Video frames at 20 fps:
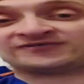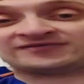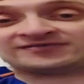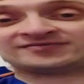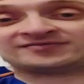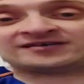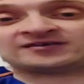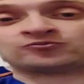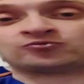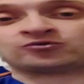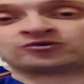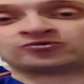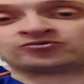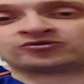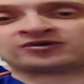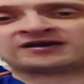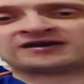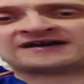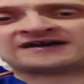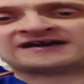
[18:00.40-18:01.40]
thing he said
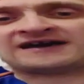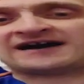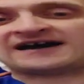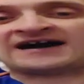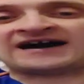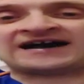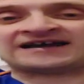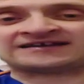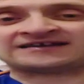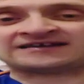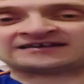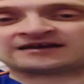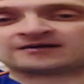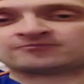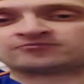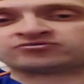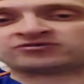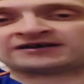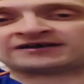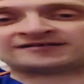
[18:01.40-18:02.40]
was, I can
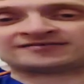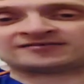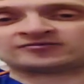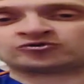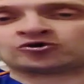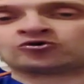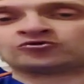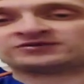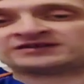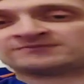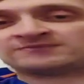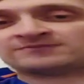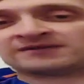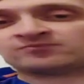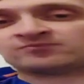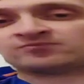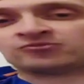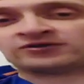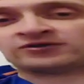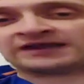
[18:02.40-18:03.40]
get players, I don't need
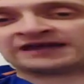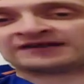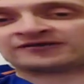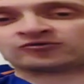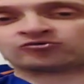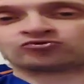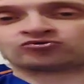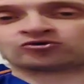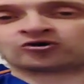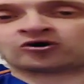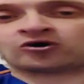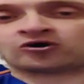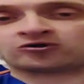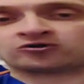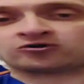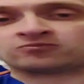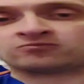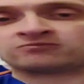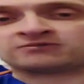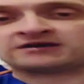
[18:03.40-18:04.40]
big money, I can
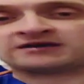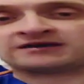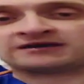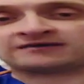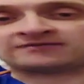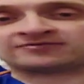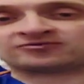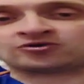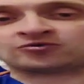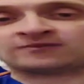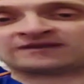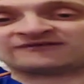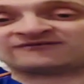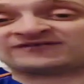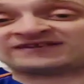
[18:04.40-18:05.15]
talk and he's coming.